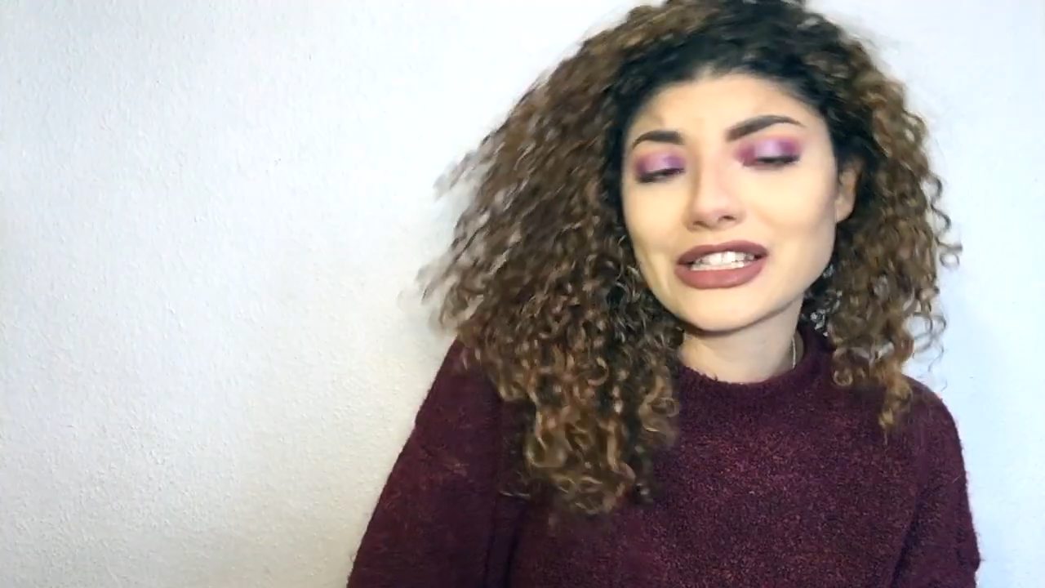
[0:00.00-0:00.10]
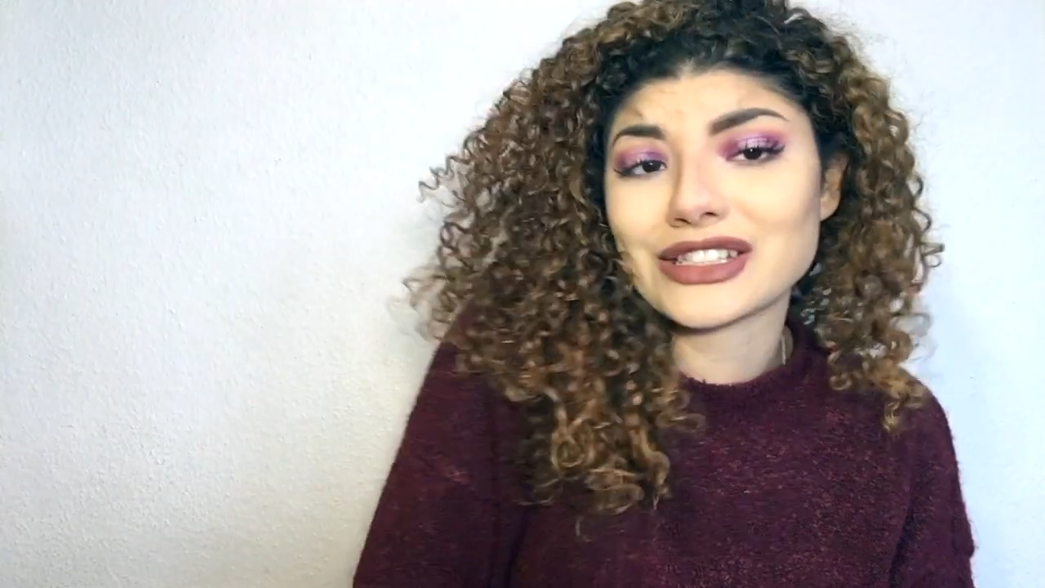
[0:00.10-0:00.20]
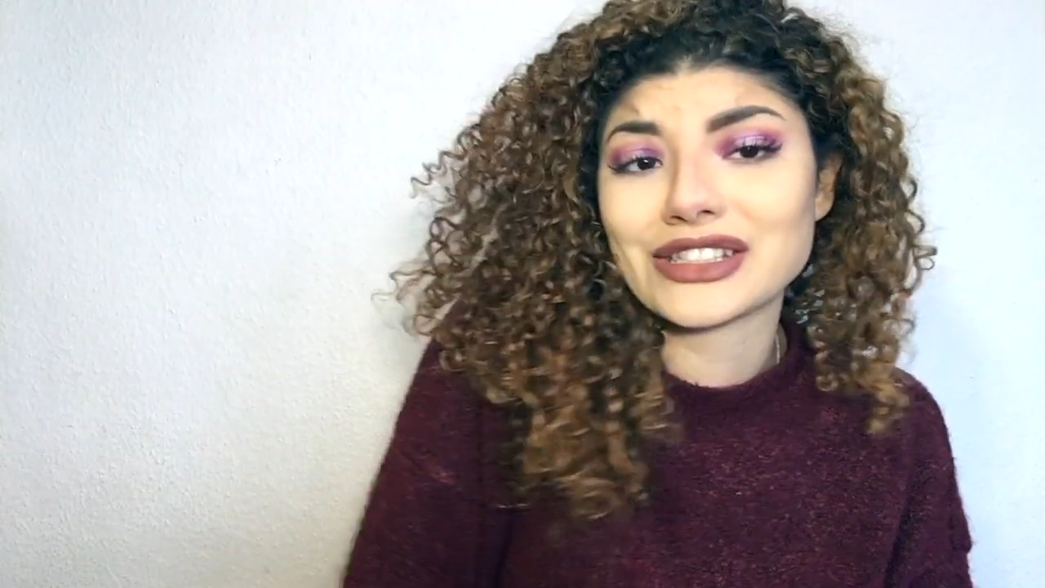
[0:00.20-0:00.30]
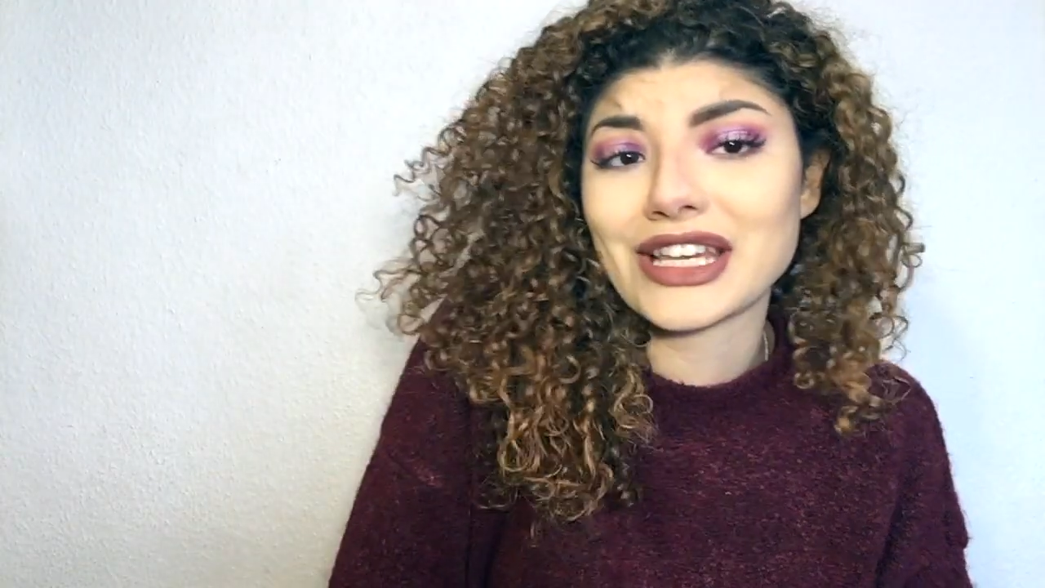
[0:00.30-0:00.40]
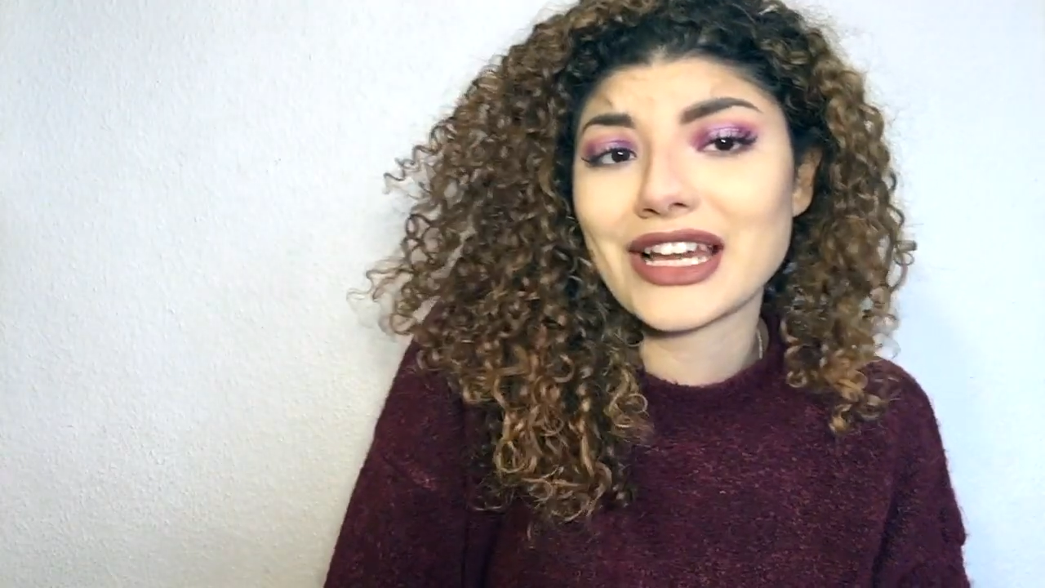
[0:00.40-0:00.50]

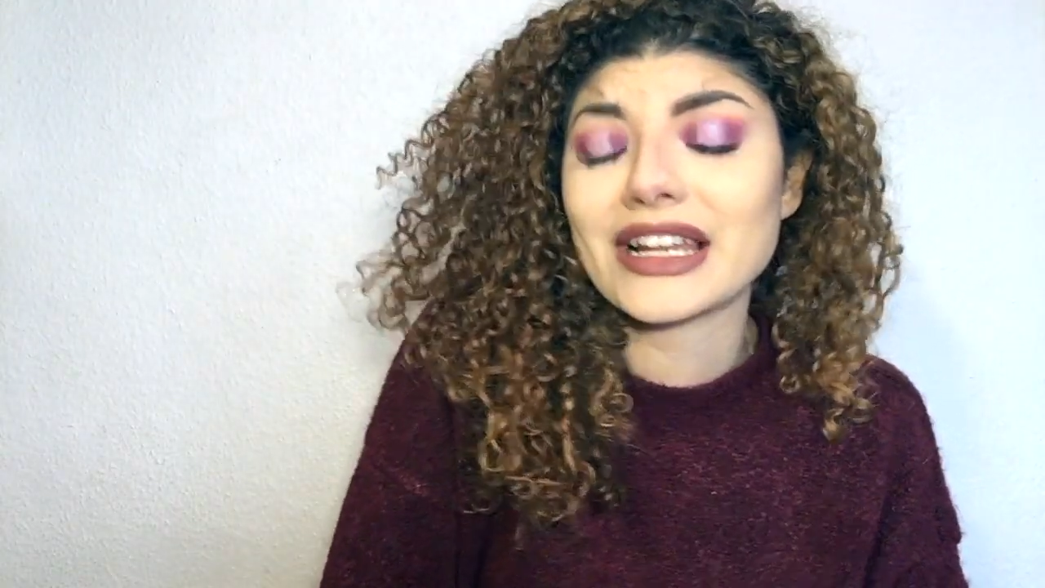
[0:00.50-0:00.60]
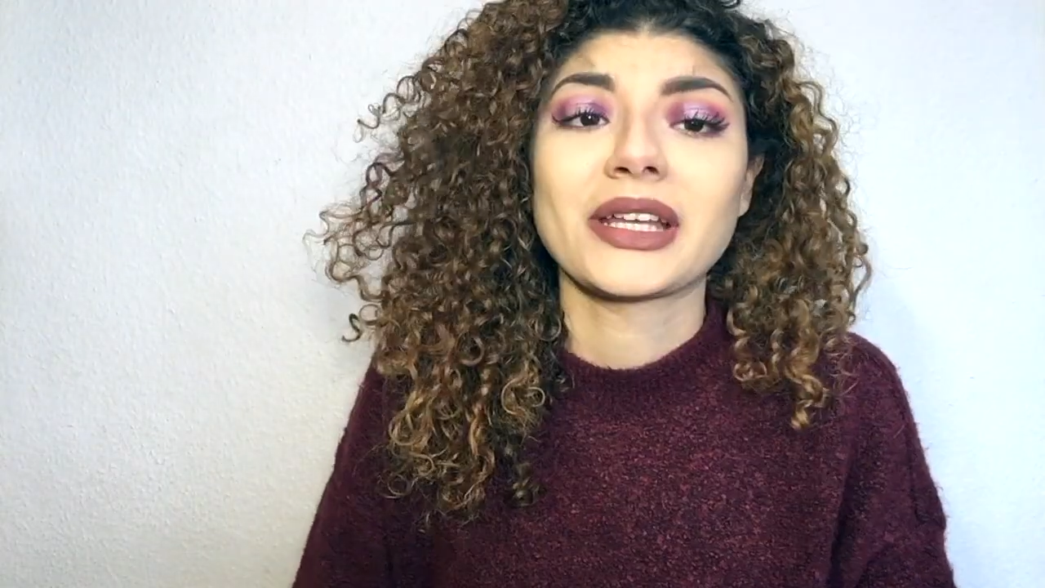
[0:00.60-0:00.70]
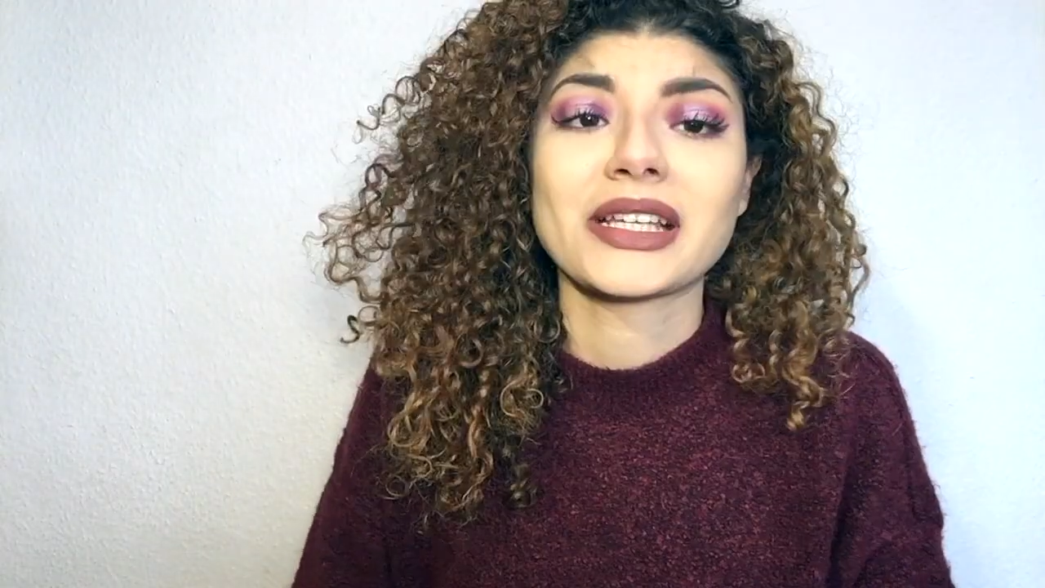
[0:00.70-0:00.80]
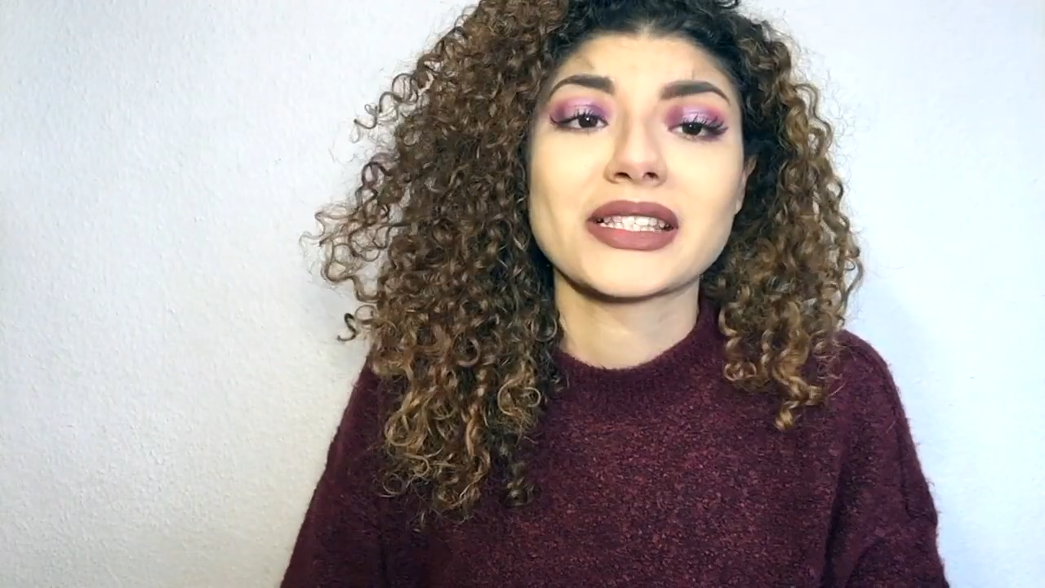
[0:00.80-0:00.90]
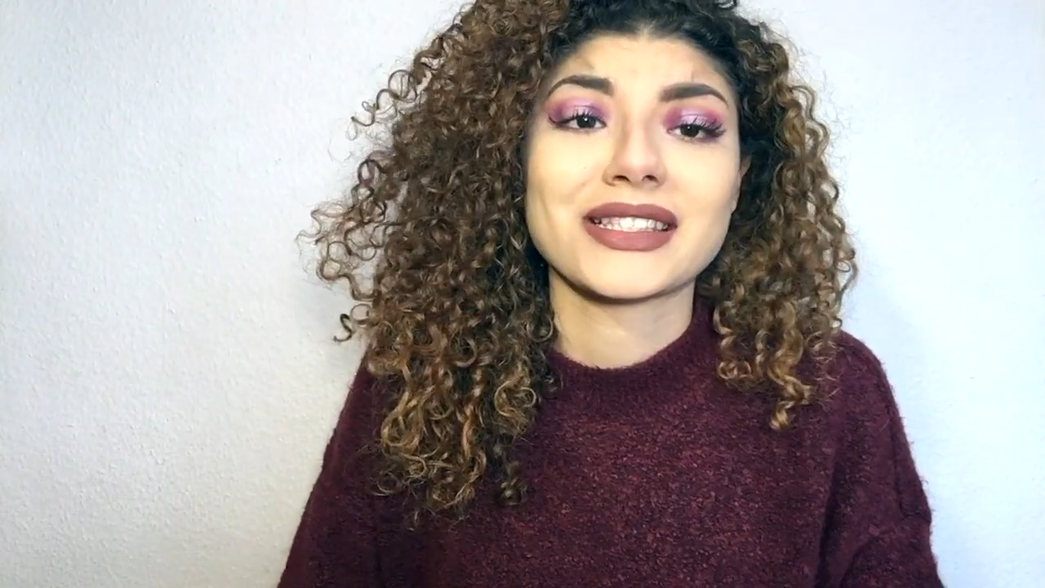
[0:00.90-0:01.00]
just did, please